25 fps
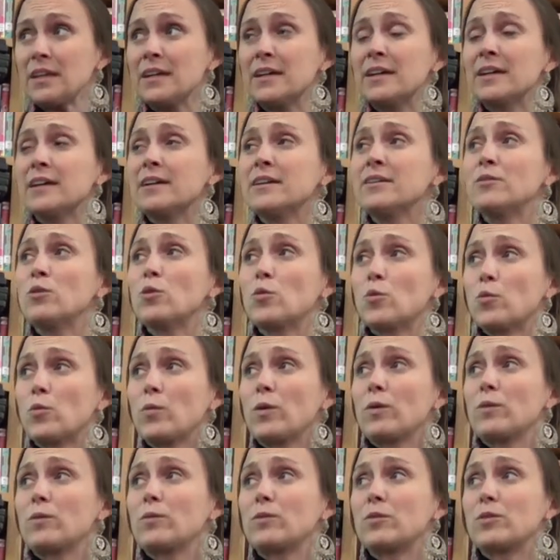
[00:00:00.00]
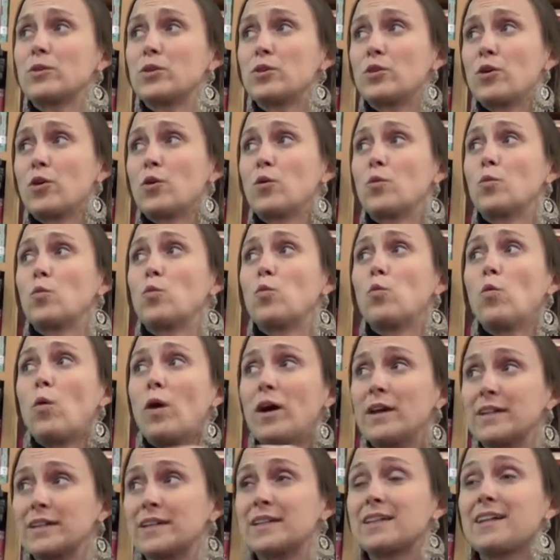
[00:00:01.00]
in, you know,
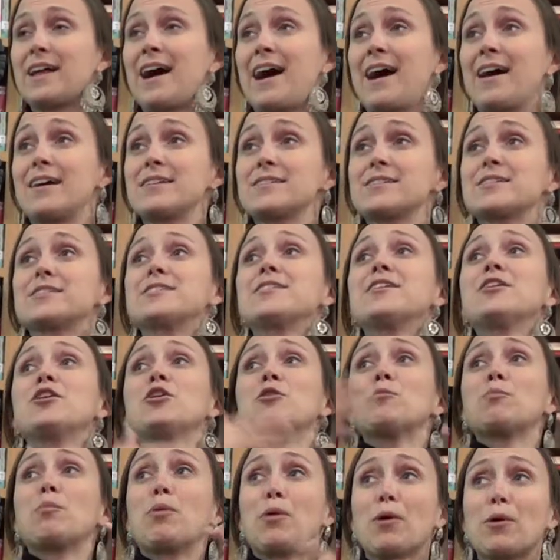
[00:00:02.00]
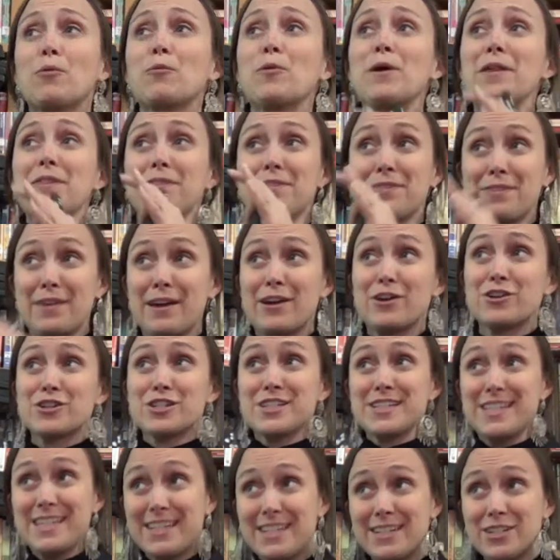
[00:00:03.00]
one class with their
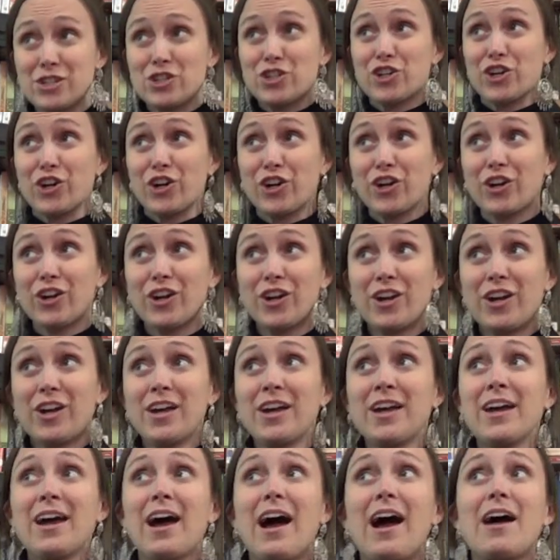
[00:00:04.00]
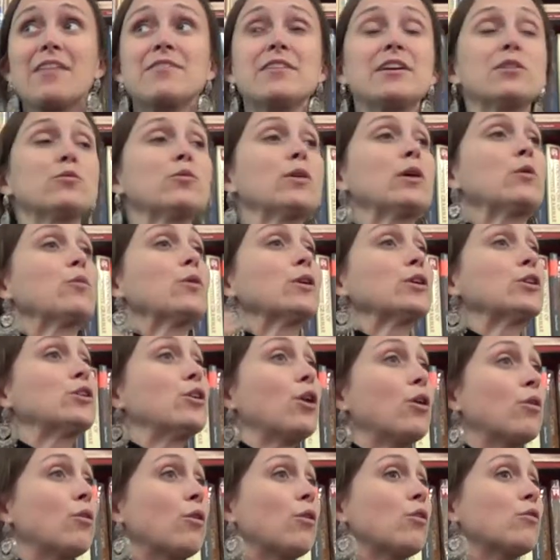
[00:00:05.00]
teacher, and then we would
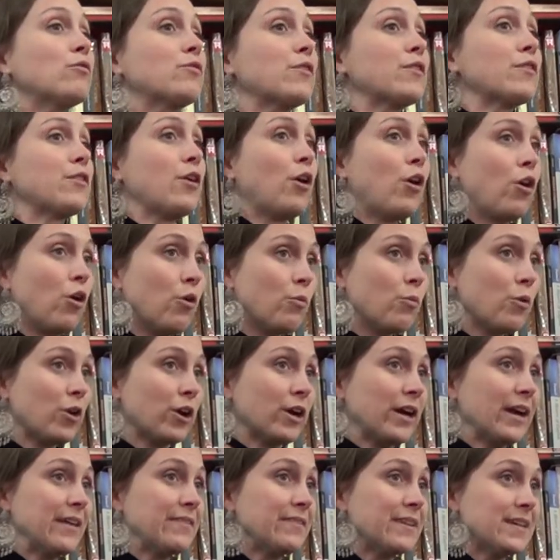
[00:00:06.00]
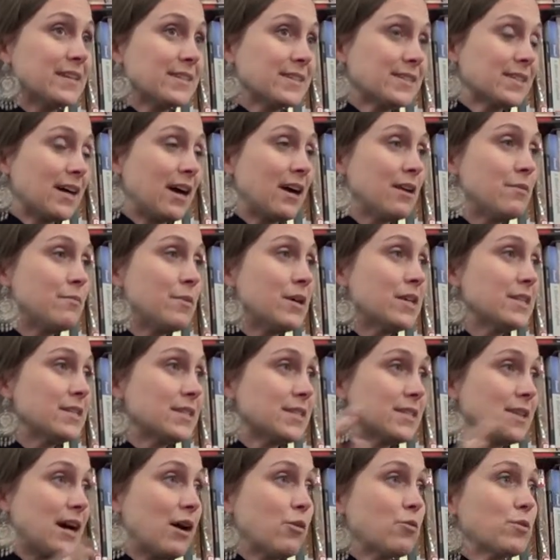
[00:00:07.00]
go over the homework and the
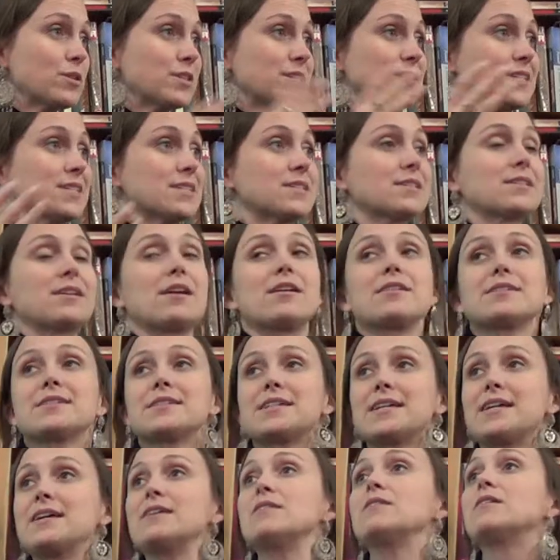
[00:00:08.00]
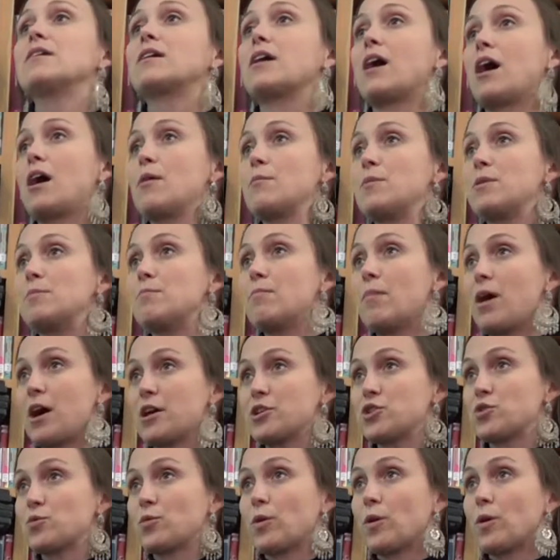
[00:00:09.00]
assignments that was discussed in the common
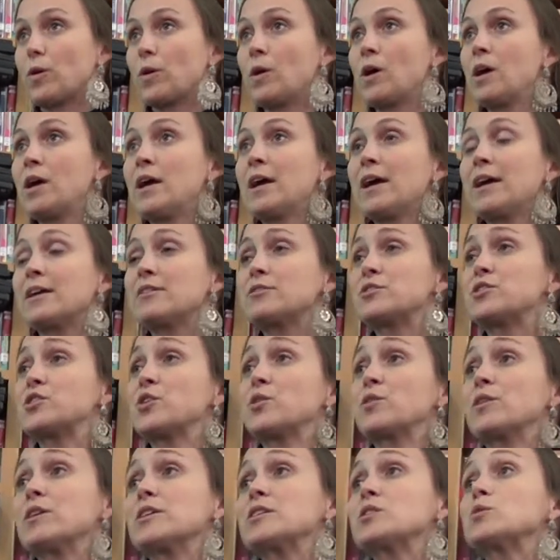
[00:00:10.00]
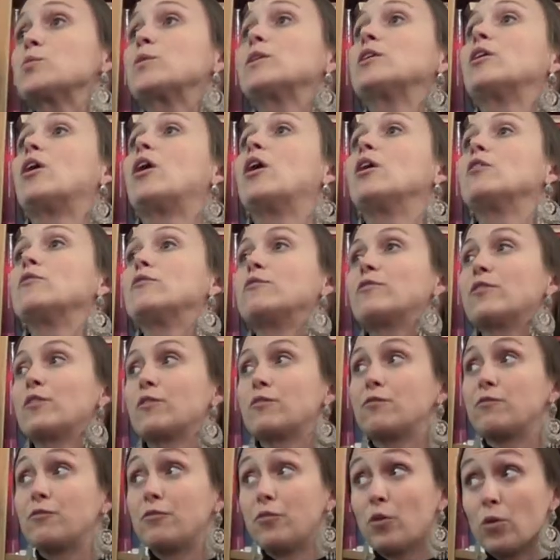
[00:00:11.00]
module. And so this went on for
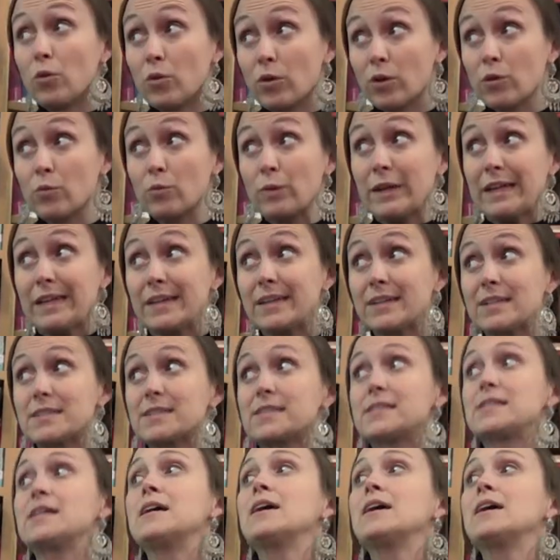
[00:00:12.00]
4 weeks